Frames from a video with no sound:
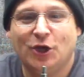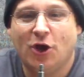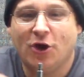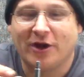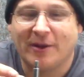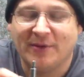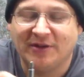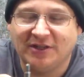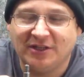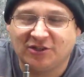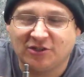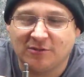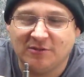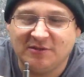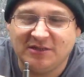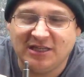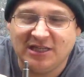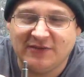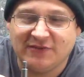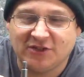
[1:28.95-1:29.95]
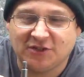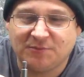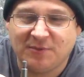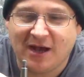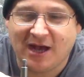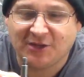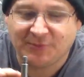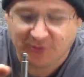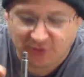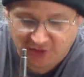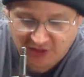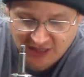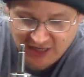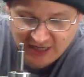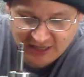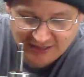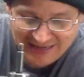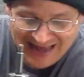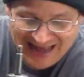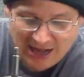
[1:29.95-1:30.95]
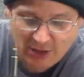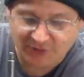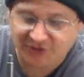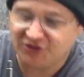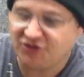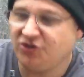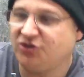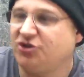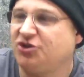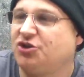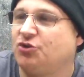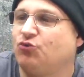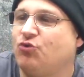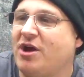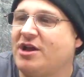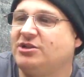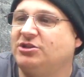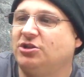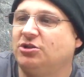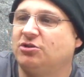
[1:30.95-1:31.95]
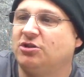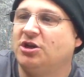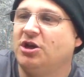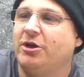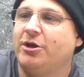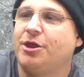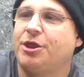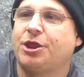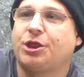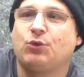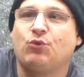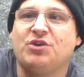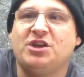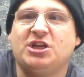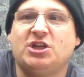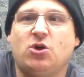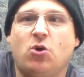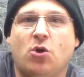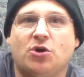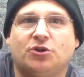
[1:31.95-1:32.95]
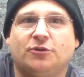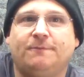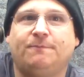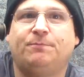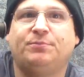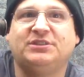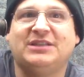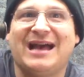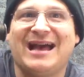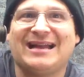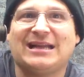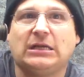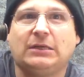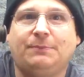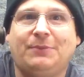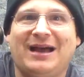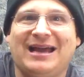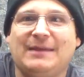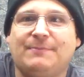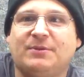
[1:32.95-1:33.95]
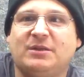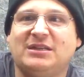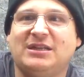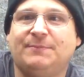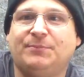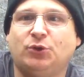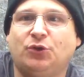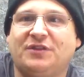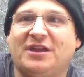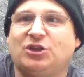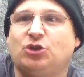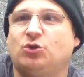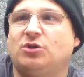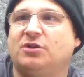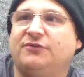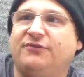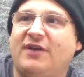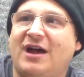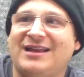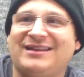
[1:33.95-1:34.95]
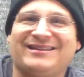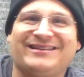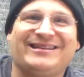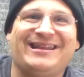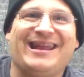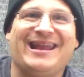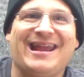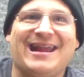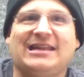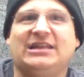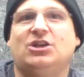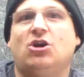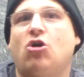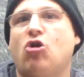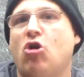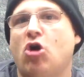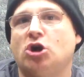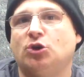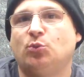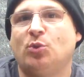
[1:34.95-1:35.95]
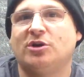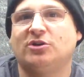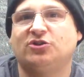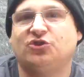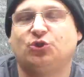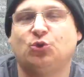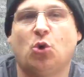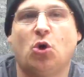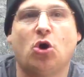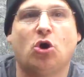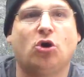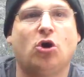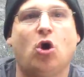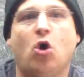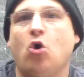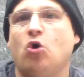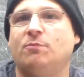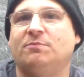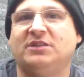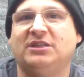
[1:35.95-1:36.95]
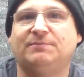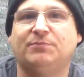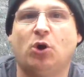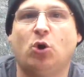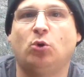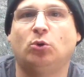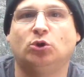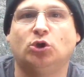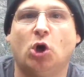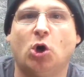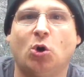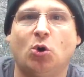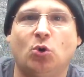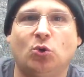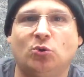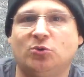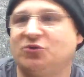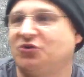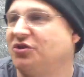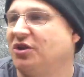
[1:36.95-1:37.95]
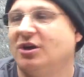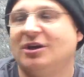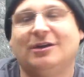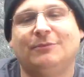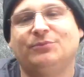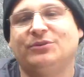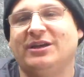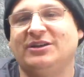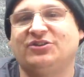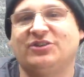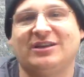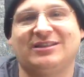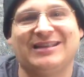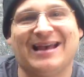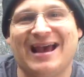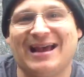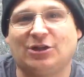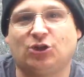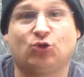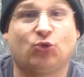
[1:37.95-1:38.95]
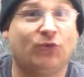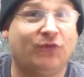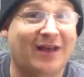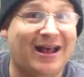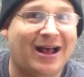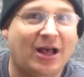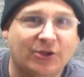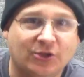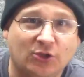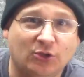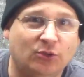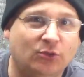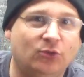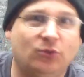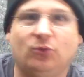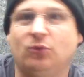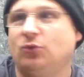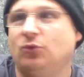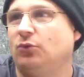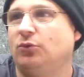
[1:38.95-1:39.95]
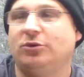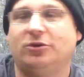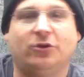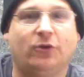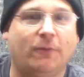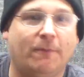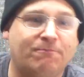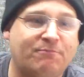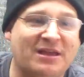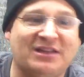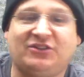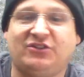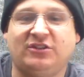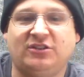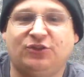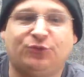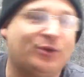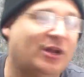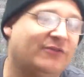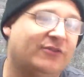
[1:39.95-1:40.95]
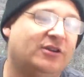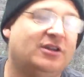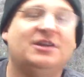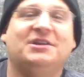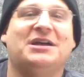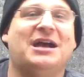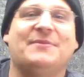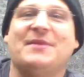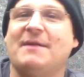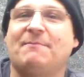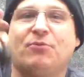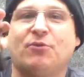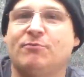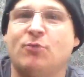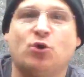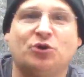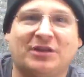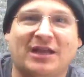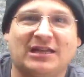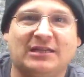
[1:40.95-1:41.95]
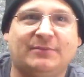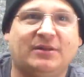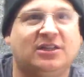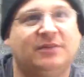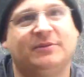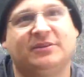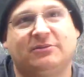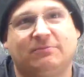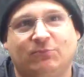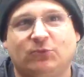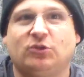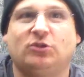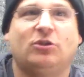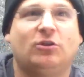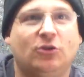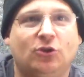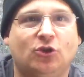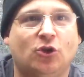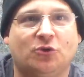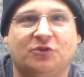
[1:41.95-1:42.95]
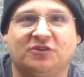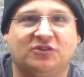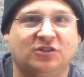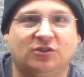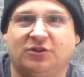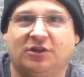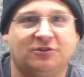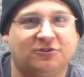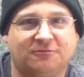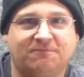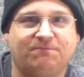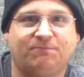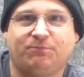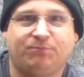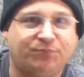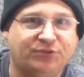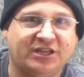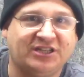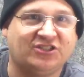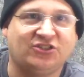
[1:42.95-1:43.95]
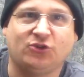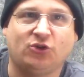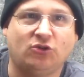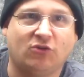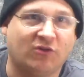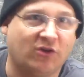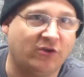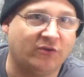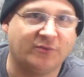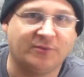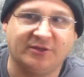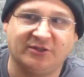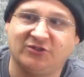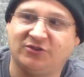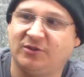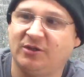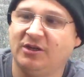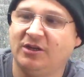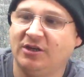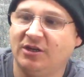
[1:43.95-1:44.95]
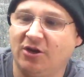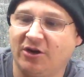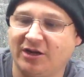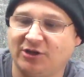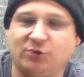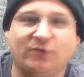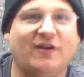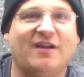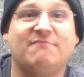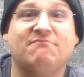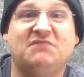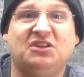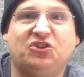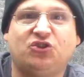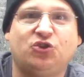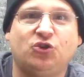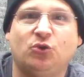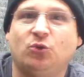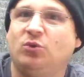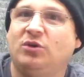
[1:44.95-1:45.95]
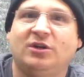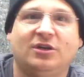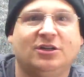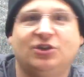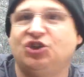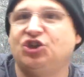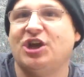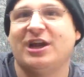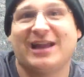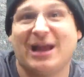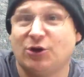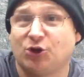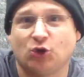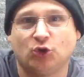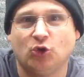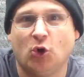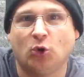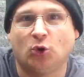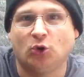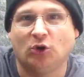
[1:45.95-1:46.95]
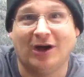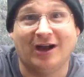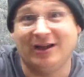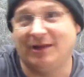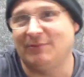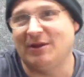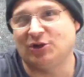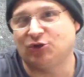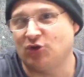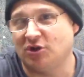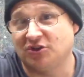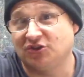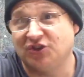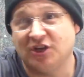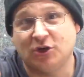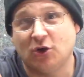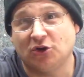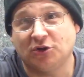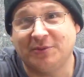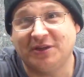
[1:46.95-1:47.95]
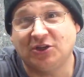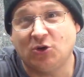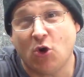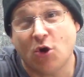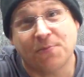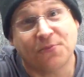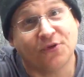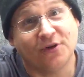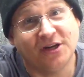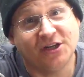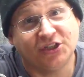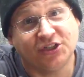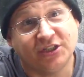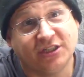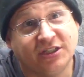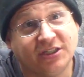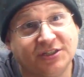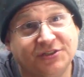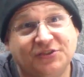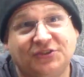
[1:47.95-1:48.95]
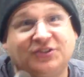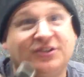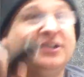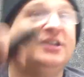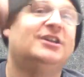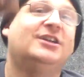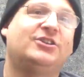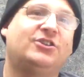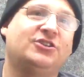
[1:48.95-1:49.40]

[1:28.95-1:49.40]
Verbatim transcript: Okay, but it's going to be even as possible. Now, this is just a regular three-quarter black pipe nipple that you could find in any hardware store, Home Depot, Lowe's, place like that, True Value, you know, Betsy's, whatever. I'm not promoting anybody, but you know the deal. There's places all over the place. Okay, so if I missed you, check out your local guy. I'm not trying to say go to the big corporations.